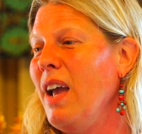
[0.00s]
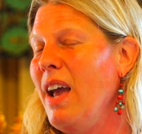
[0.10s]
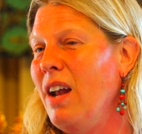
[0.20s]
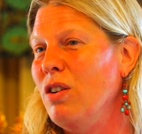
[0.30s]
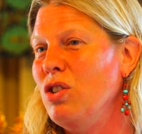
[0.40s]

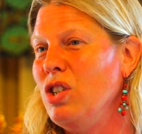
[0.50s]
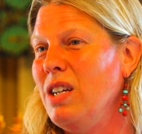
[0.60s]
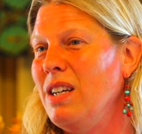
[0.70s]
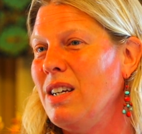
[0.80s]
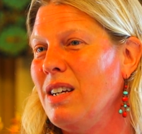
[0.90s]

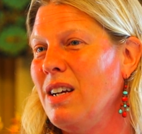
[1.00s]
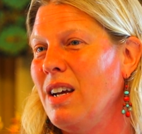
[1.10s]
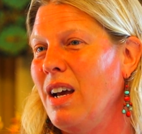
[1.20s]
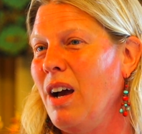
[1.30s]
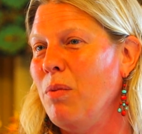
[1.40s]
energy,
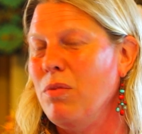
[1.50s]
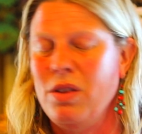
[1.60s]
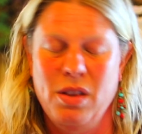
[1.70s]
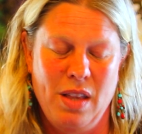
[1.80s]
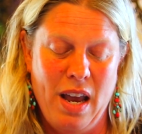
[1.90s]

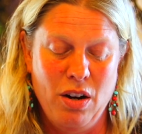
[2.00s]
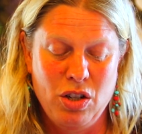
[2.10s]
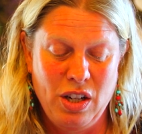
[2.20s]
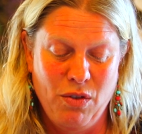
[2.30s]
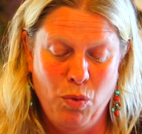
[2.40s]
the
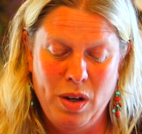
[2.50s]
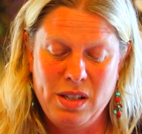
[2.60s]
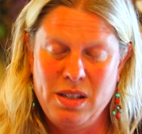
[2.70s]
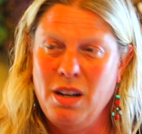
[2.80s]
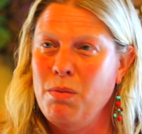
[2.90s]
energy of
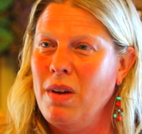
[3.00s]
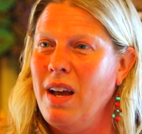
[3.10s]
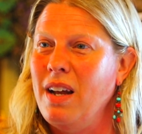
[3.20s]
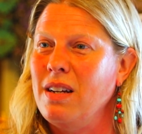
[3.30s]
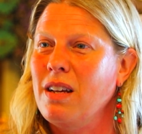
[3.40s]
wisdom
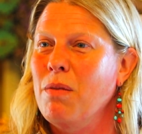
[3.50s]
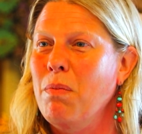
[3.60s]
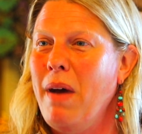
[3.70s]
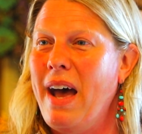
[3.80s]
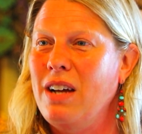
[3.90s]
and
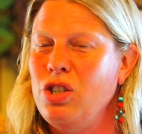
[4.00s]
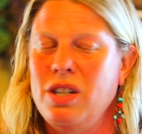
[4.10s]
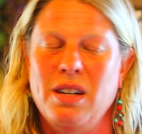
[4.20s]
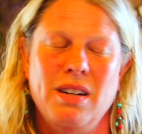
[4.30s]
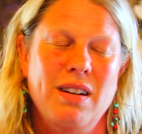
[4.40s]

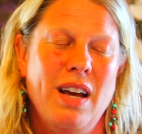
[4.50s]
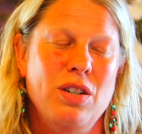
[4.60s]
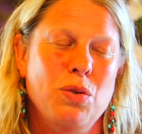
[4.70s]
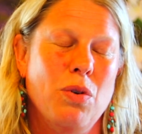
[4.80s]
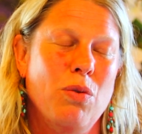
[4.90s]
compassion,
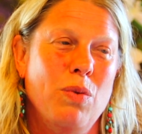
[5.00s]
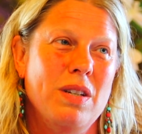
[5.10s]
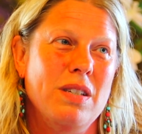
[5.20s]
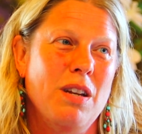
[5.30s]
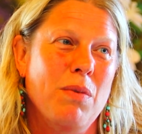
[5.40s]
non-dual
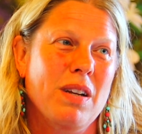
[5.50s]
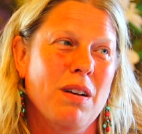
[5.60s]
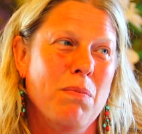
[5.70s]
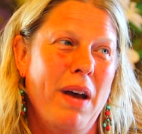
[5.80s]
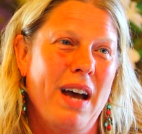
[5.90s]
wisdom and
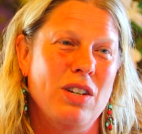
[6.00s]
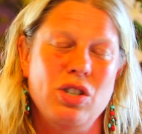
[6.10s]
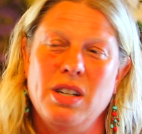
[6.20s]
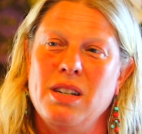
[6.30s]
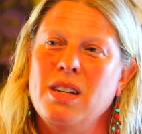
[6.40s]

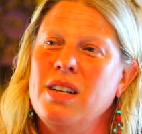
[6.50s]
compassion,